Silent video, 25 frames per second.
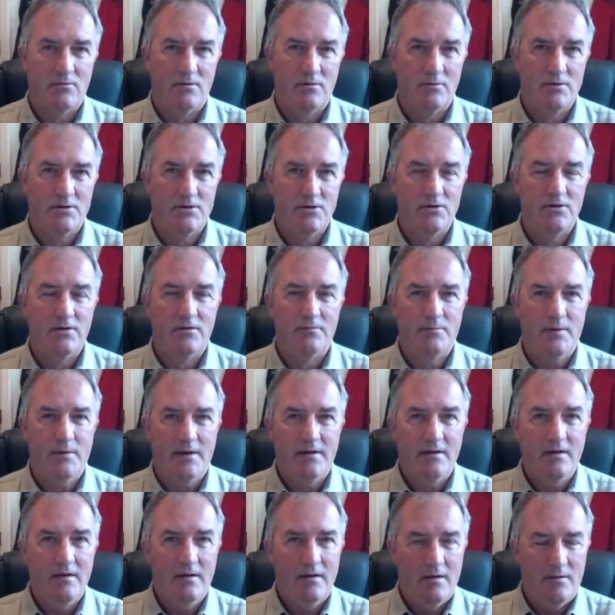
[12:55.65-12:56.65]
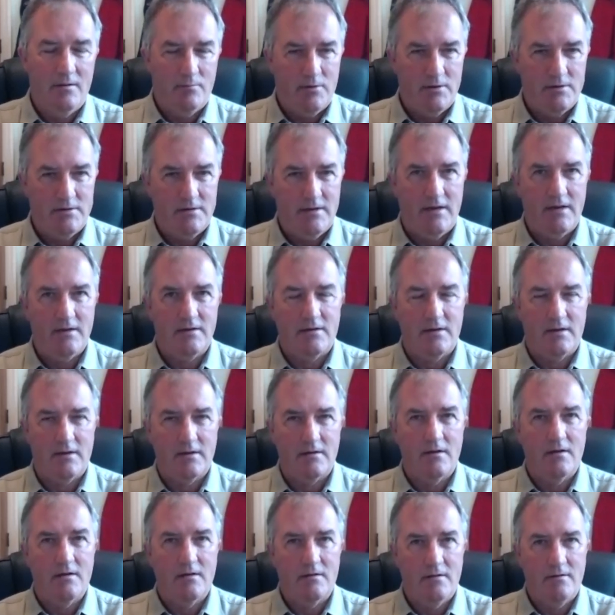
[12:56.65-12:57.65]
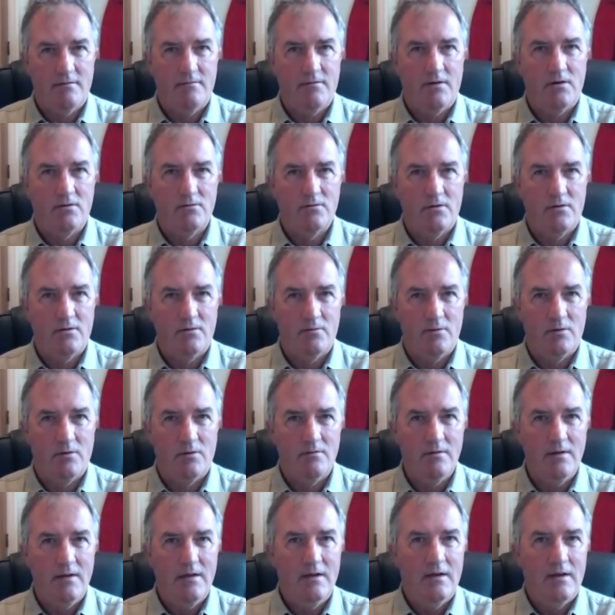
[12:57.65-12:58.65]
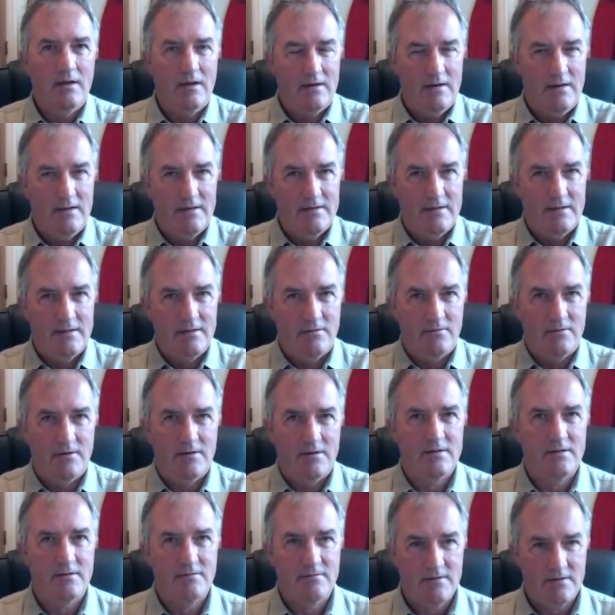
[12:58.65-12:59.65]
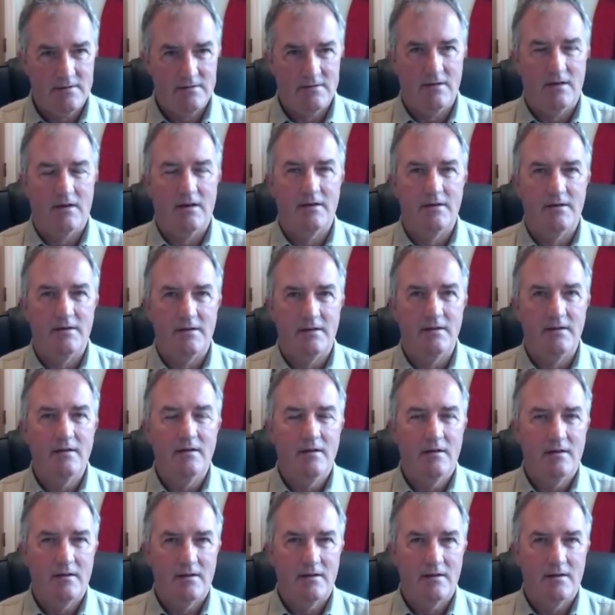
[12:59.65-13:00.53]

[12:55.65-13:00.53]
well, we should have been protecting the vulnerable and letting the rest of society